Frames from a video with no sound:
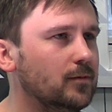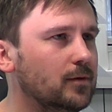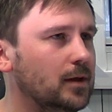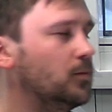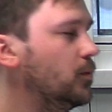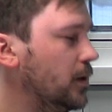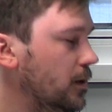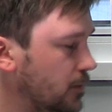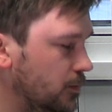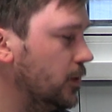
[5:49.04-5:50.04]
in
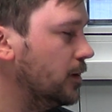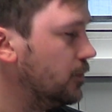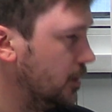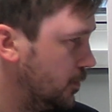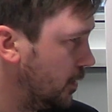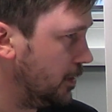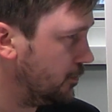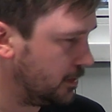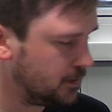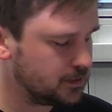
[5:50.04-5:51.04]
mobile we work with
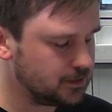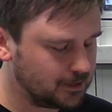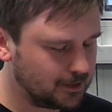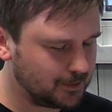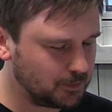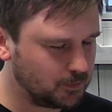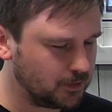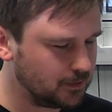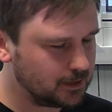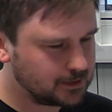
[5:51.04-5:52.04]
biometrics, but
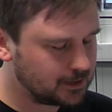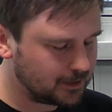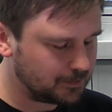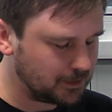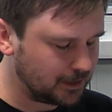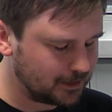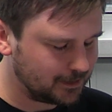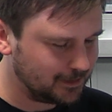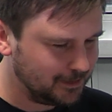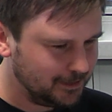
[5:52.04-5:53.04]
one of the things that I'm kind of
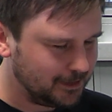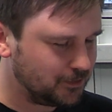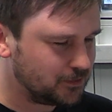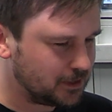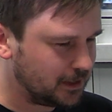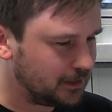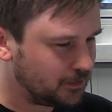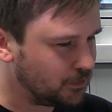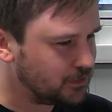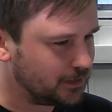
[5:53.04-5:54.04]
like interested in
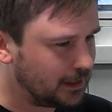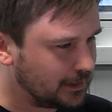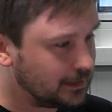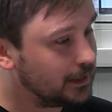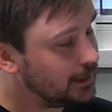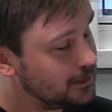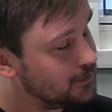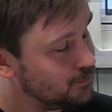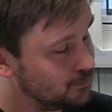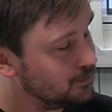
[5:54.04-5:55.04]
also kind of like the
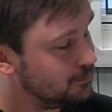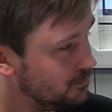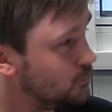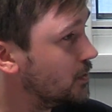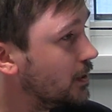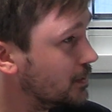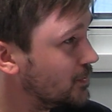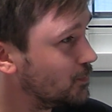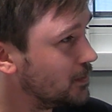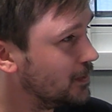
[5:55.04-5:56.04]
link to signing
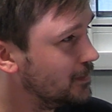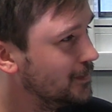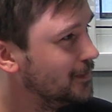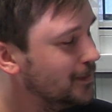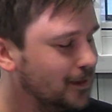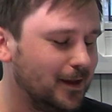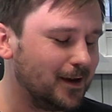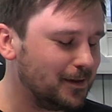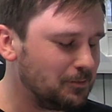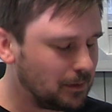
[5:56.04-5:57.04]
something. Yes.
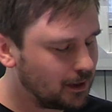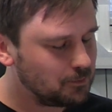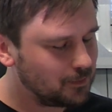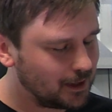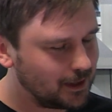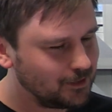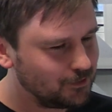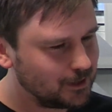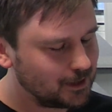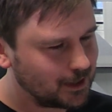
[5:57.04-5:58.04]
And I'm
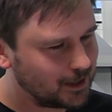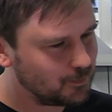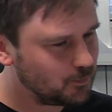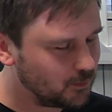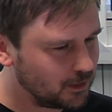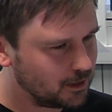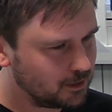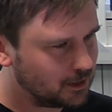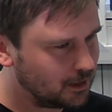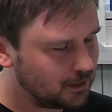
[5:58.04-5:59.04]
either in a camp where
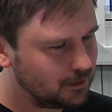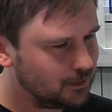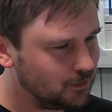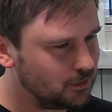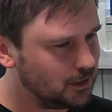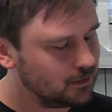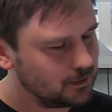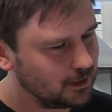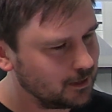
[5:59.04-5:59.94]
okay you need kind